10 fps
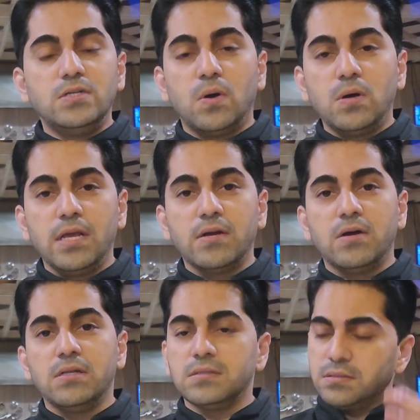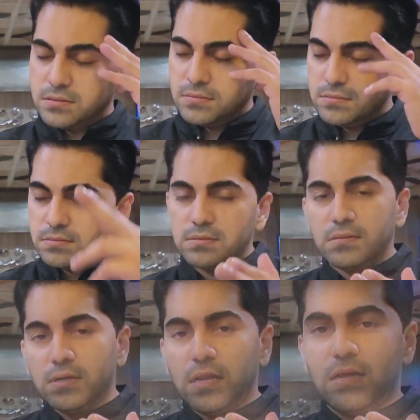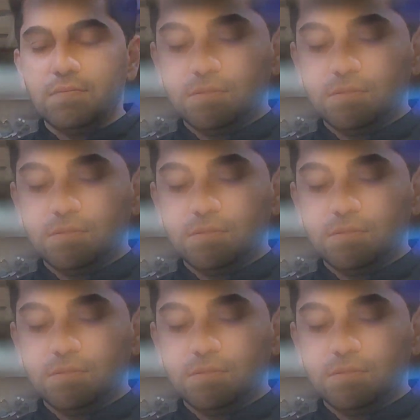Don't linger on. Allah